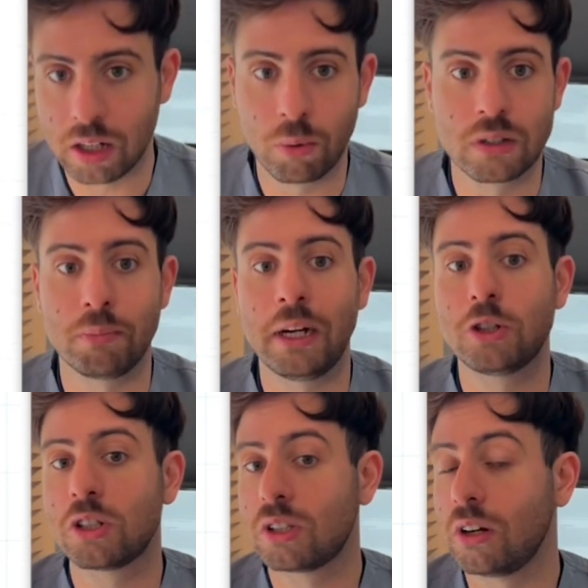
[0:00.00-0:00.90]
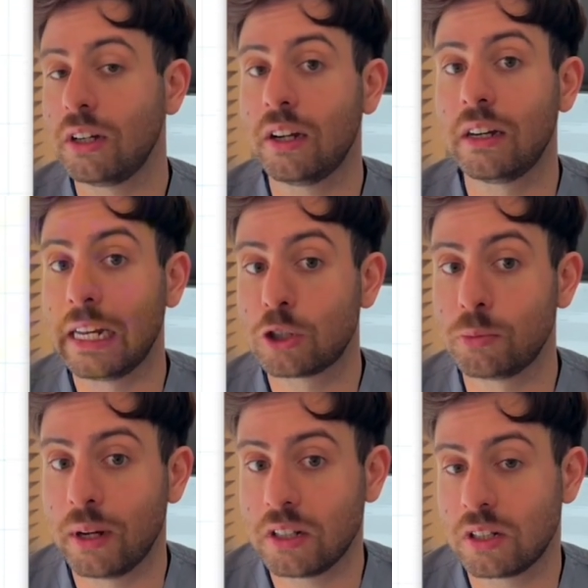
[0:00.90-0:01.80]
there was a major study in Nature
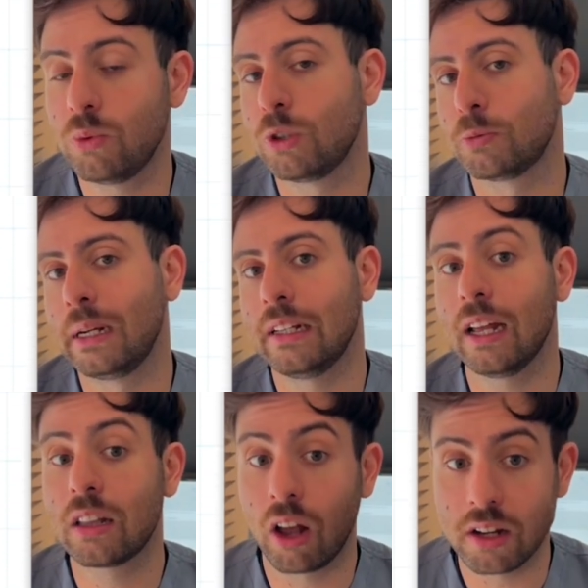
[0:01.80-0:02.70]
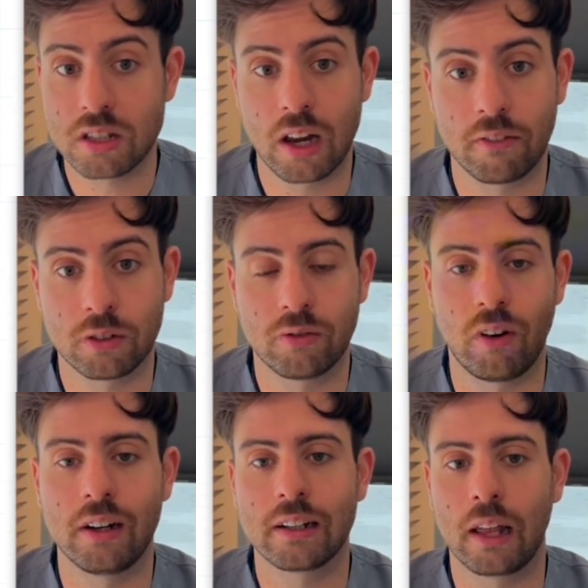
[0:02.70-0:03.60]
Medicine which made headlines after
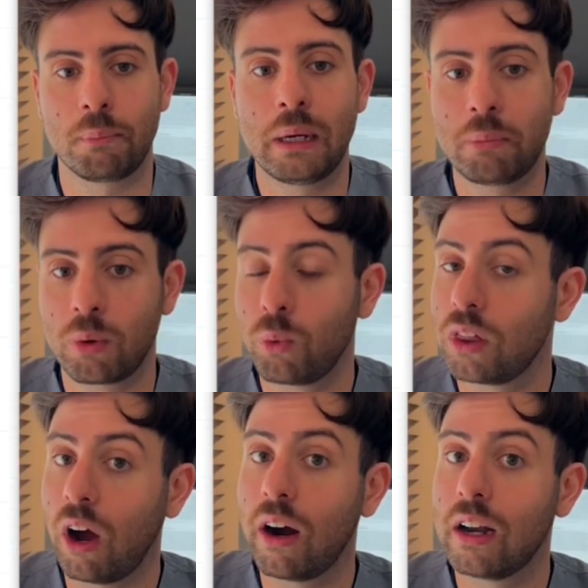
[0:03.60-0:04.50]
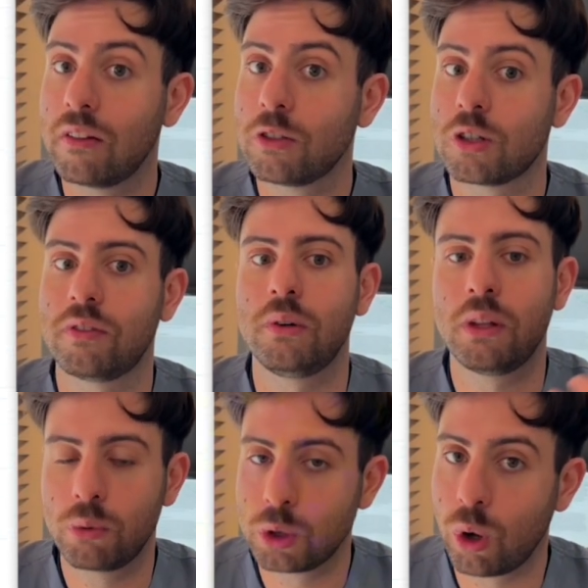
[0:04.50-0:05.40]
finding that people with higher levels of
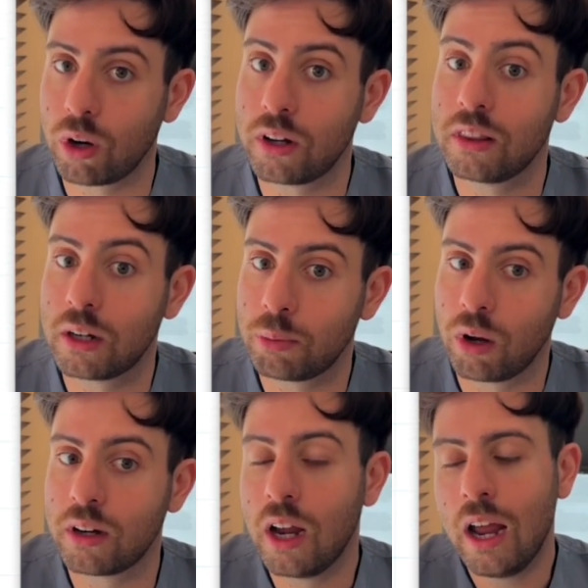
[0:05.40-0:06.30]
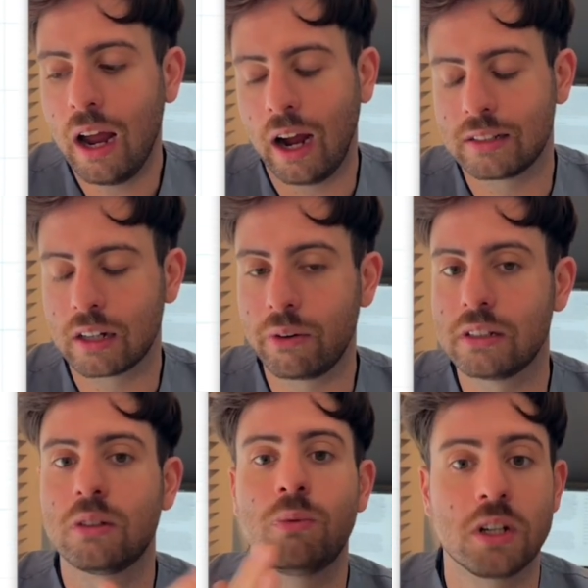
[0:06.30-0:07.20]
erythritol in their blood had a
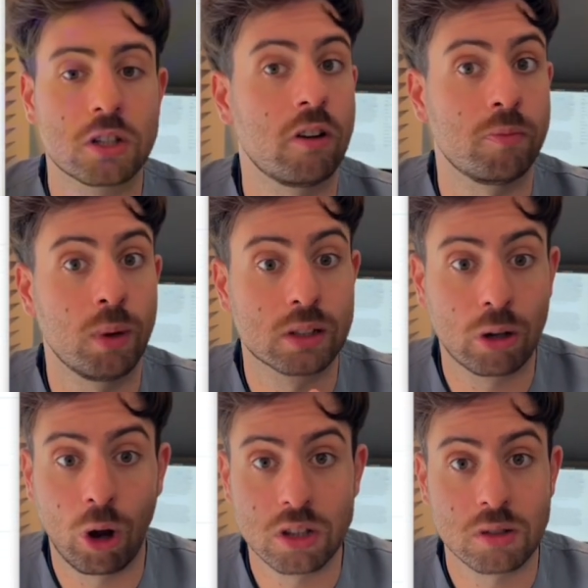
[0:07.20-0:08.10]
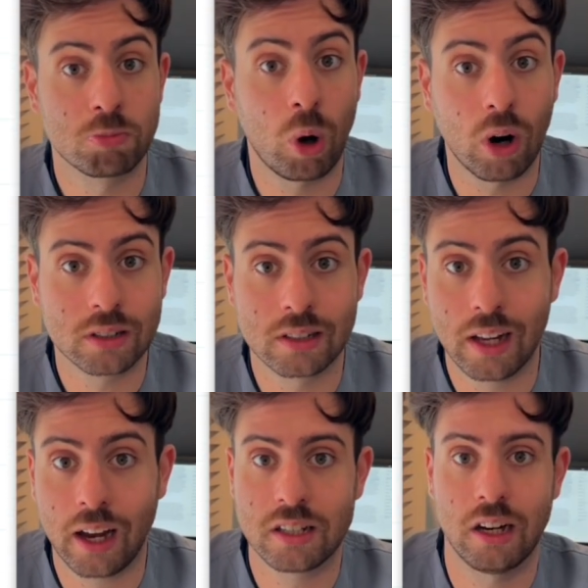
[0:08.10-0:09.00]
greater risk of blood clots, heart
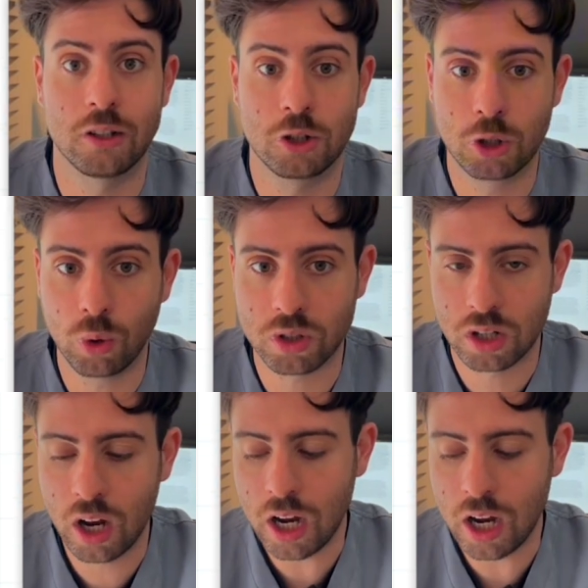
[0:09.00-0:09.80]
attacks, and strokes.